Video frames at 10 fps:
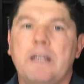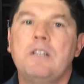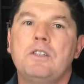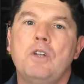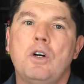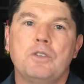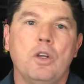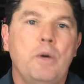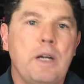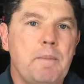It installs a
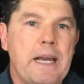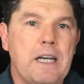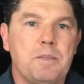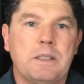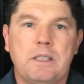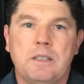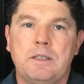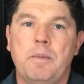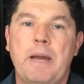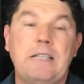learning management
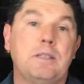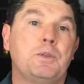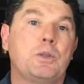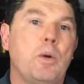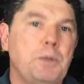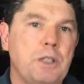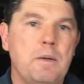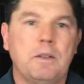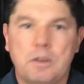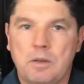system, a
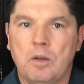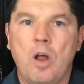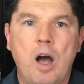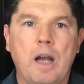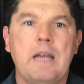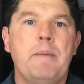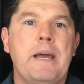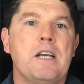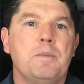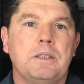subscription login
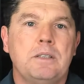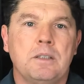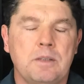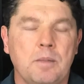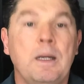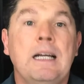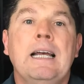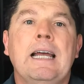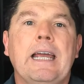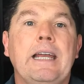management system,
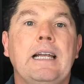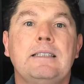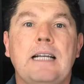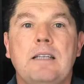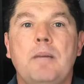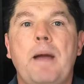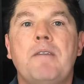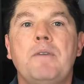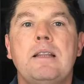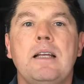and it sets up
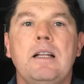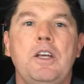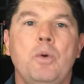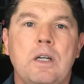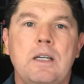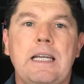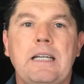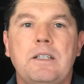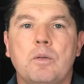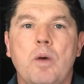everything that you could
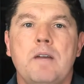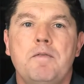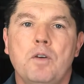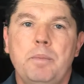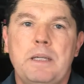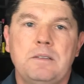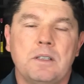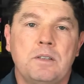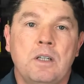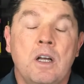need to run a full
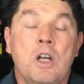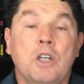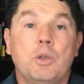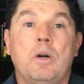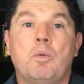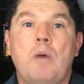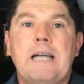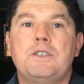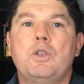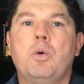business. So it
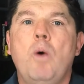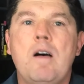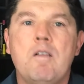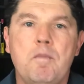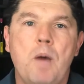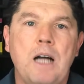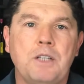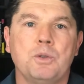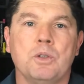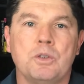writes 12
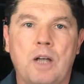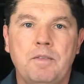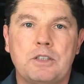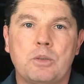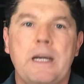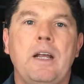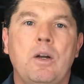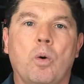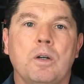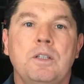modules of a training
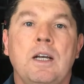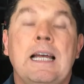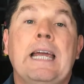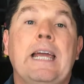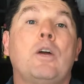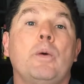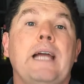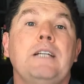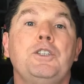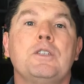course. It
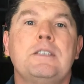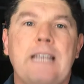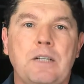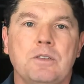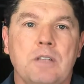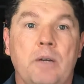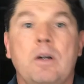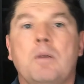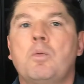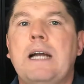creates your sales letter,
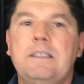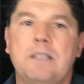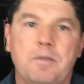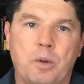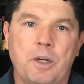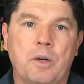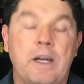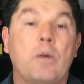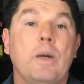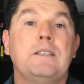it writes it for you.
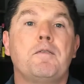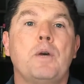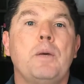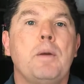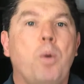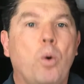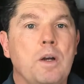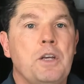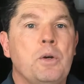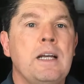It creates a free
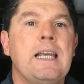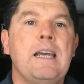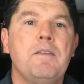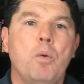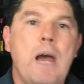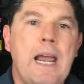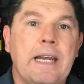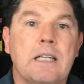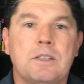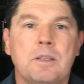report that you can give away
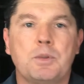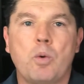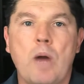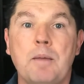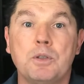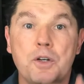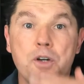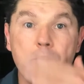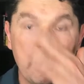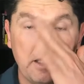to get subscribers on
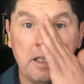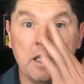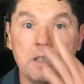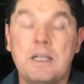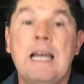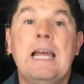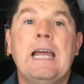your mailing list.